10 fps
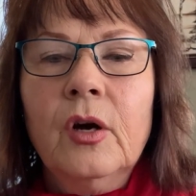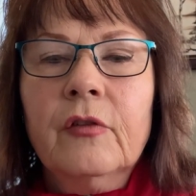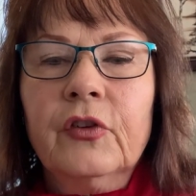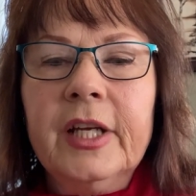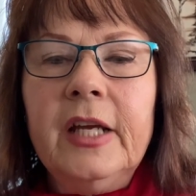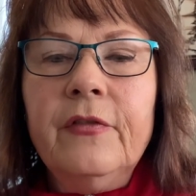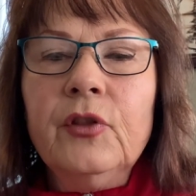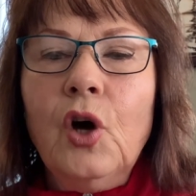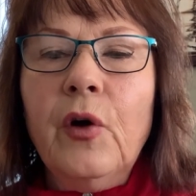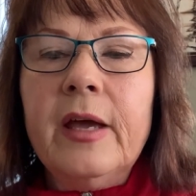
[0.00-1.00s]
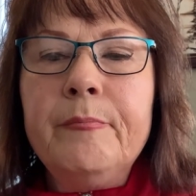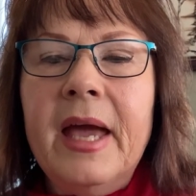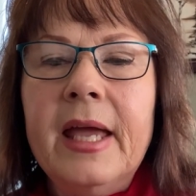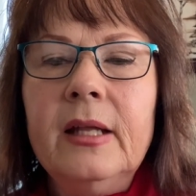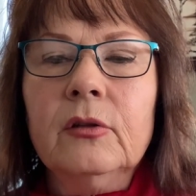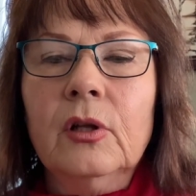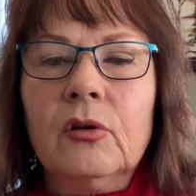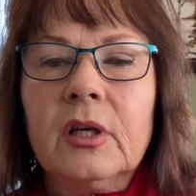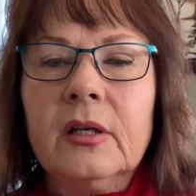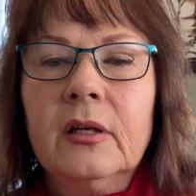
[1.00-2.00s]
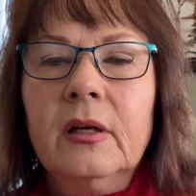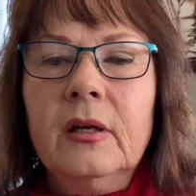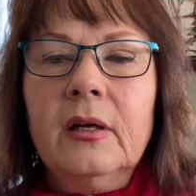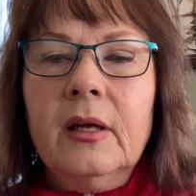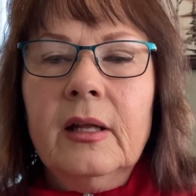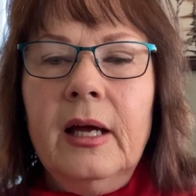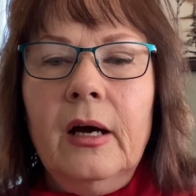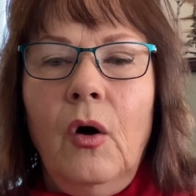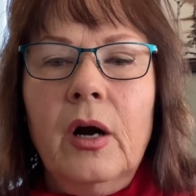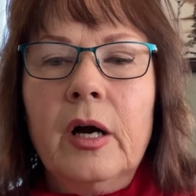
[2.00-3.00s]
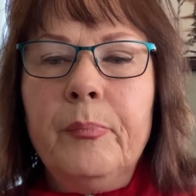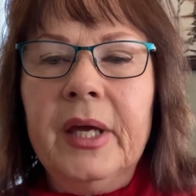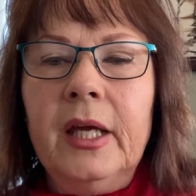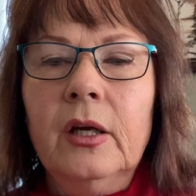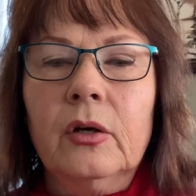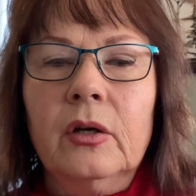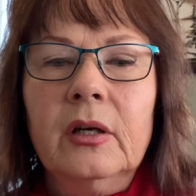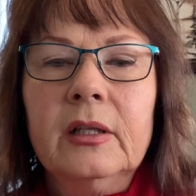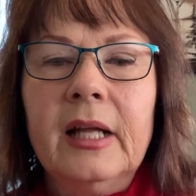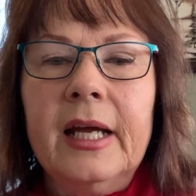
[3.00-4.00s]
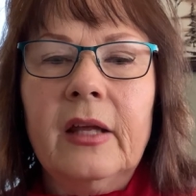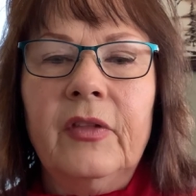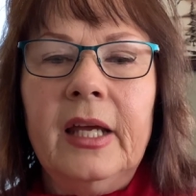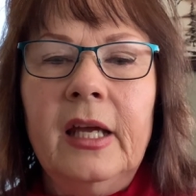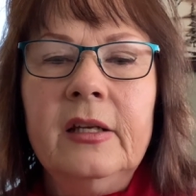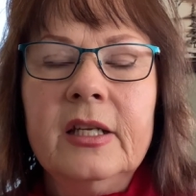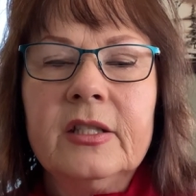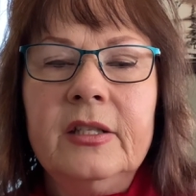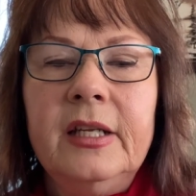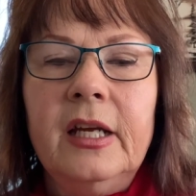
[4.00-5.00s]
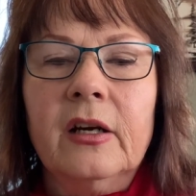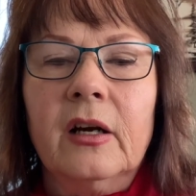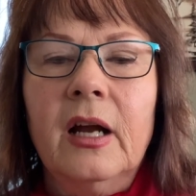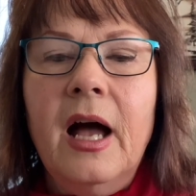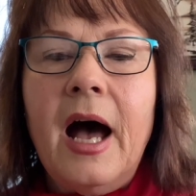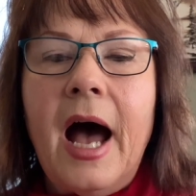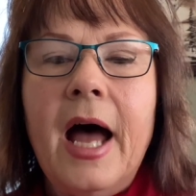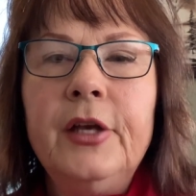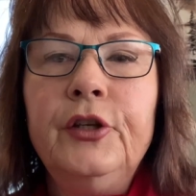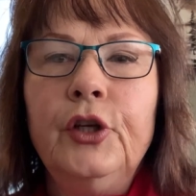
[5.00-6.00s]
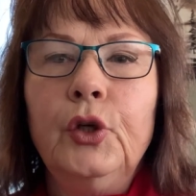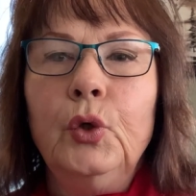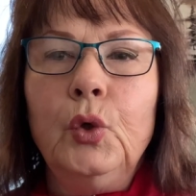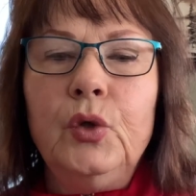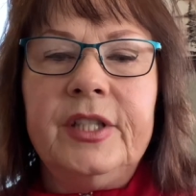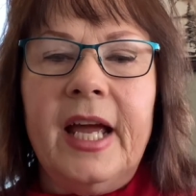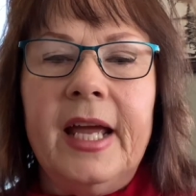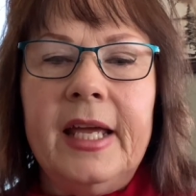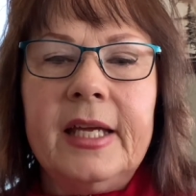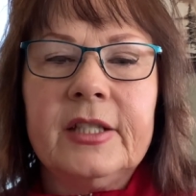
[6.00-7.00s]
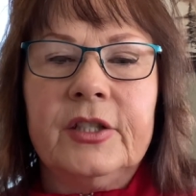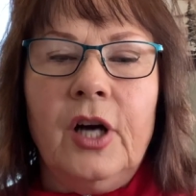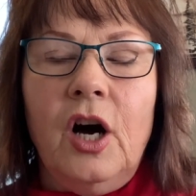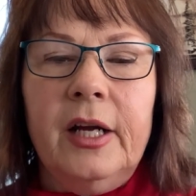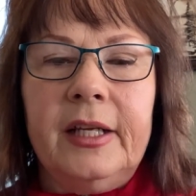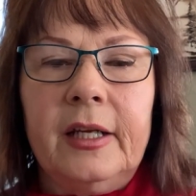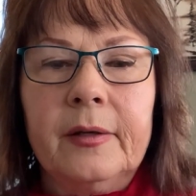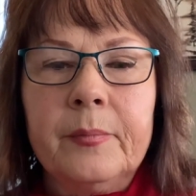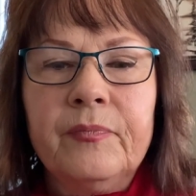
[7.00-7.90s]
For even though it may look or appear like the end is near, a new day is dawning.